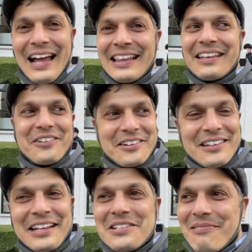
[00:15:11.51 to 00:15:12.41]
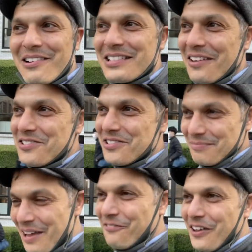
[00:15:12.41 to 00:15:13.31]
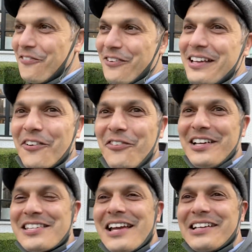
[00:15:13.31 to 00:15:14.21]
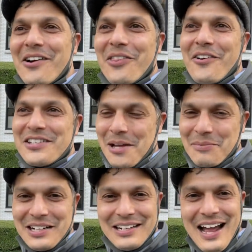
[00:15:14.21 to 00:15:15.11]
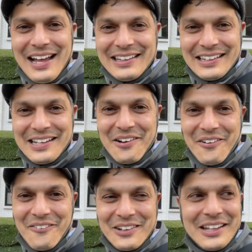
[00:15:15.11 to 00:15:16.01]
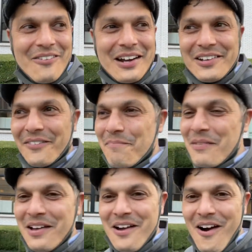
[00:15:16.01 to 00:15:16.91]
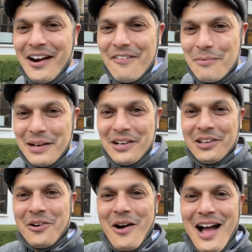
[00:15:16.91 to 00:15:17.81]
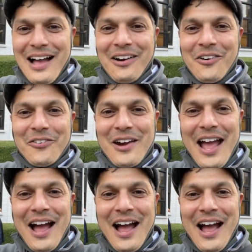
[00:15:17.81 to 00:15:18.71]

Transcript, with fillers: I think you're gonna like tomorrow's live stream. If if we if we decide to go there, it's up to Kanai and Leo what they want to do. All right, everybody. Aloha, over and out.